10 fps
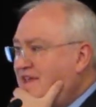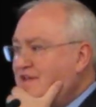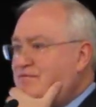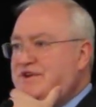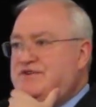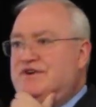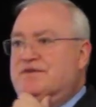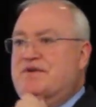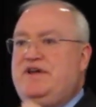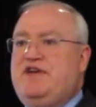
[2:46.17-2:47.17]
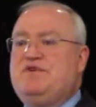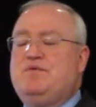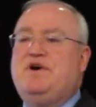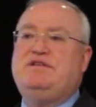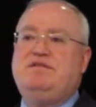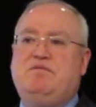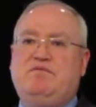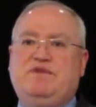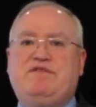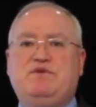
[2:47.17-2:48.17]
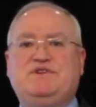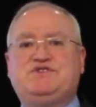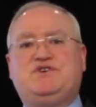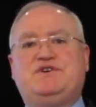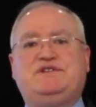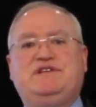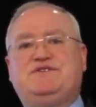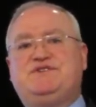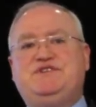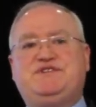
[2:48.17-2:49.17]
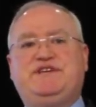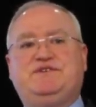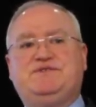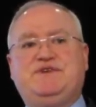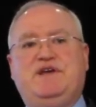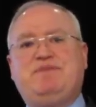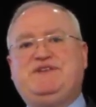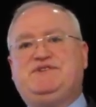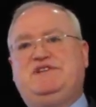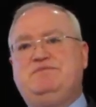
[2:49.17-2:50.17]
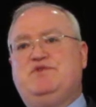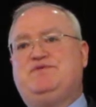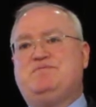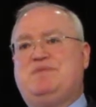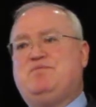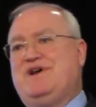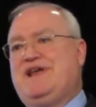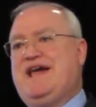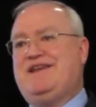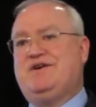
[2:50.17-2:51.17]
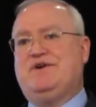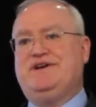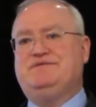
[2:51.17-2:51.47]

we took everyone's current literacy skills and basically moved them up one category,